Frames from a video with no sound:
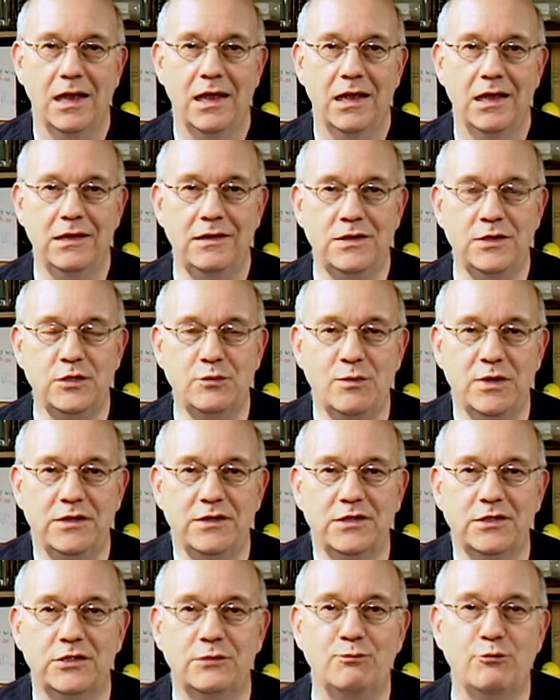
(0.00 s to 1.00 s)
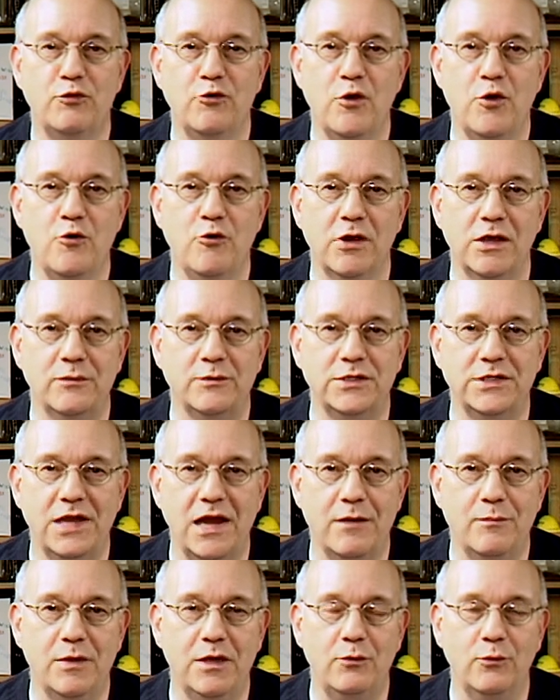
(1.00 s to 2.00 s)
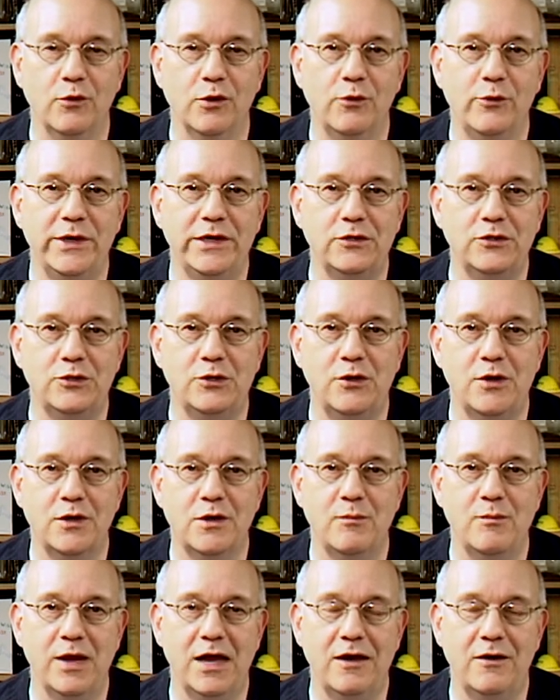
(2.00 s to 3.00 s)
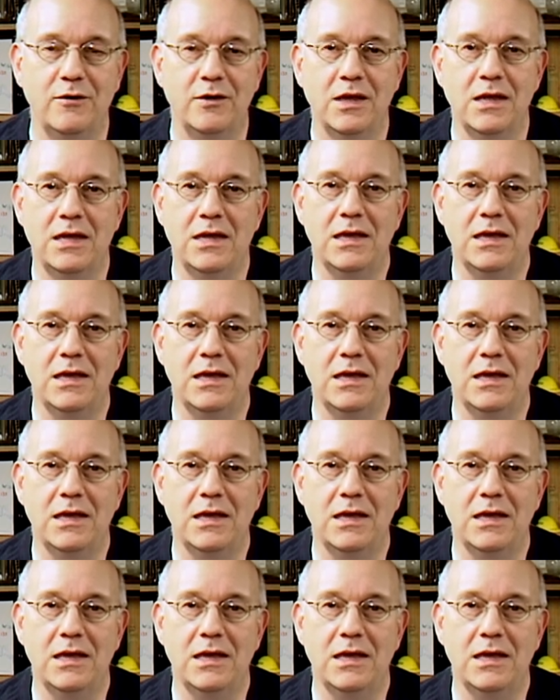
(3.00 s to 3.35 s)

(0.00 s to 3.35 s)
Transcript: In this month's program segment, we're going to talk about